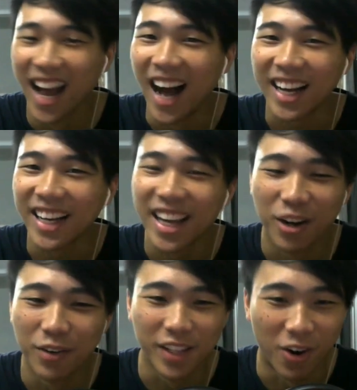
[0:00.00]
I can't get
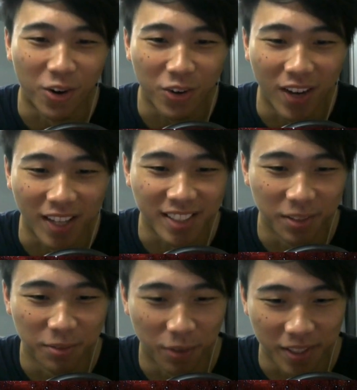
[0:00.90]
over the Hong Kong
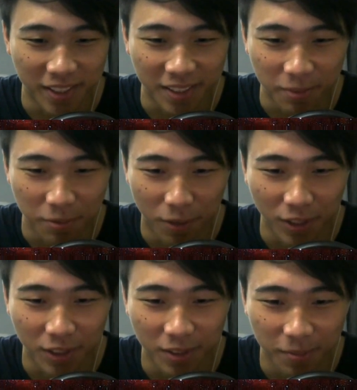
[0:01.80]
accent for this
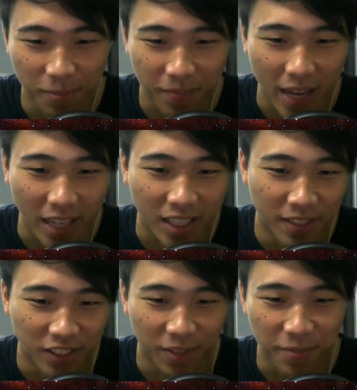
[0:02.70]
voice
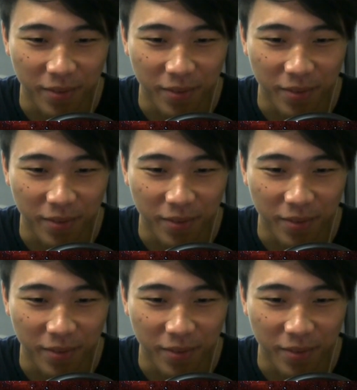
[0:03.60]
activation.